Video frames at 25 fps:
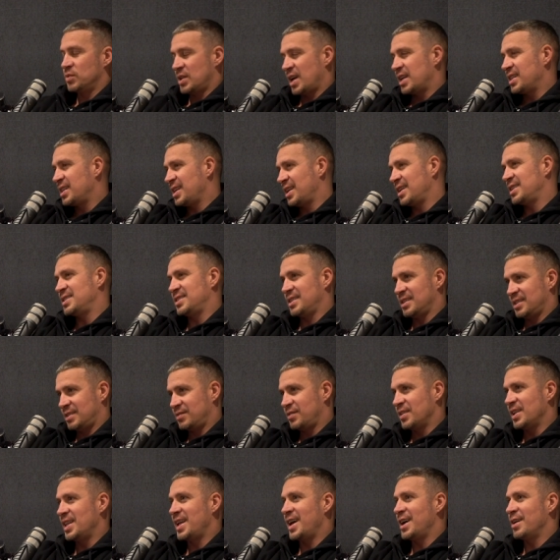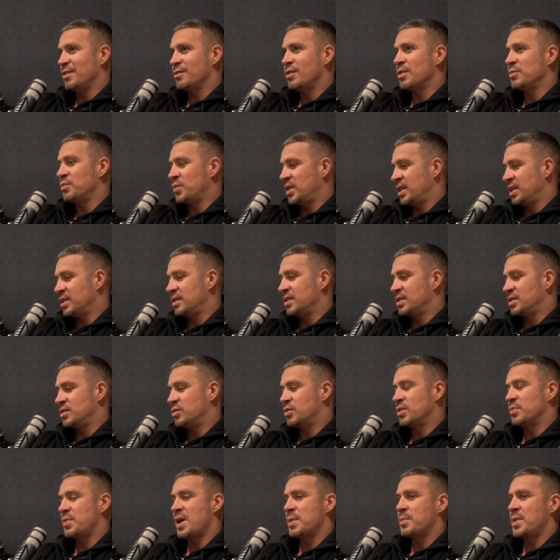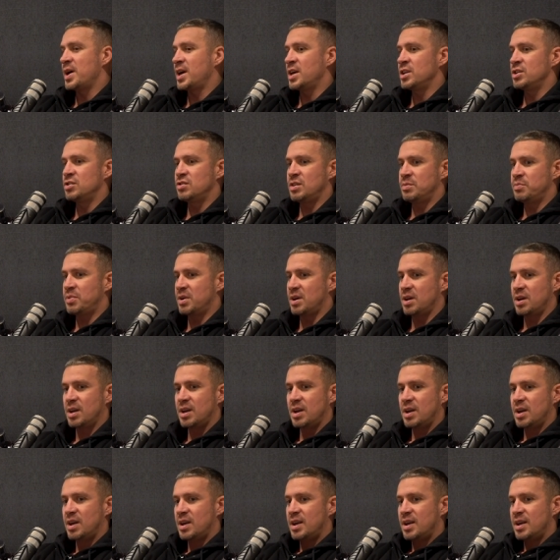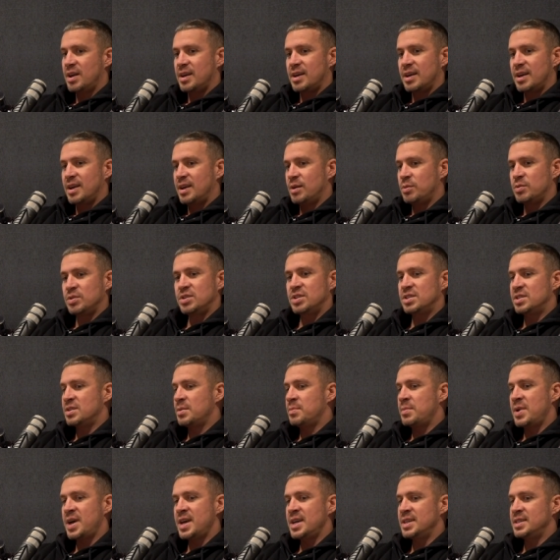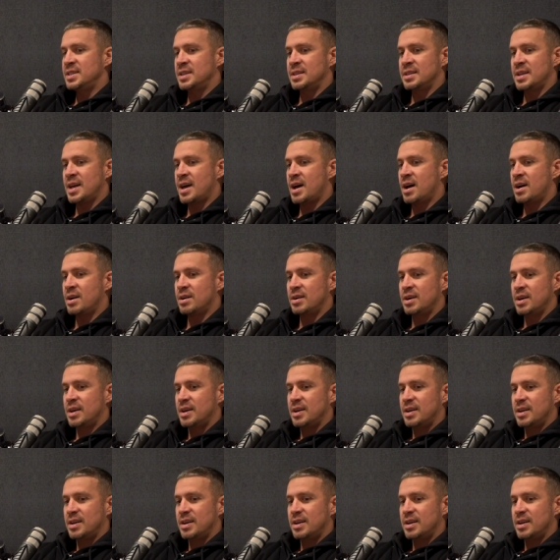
That this is for later on when they talk about my injury, but it was just amazing how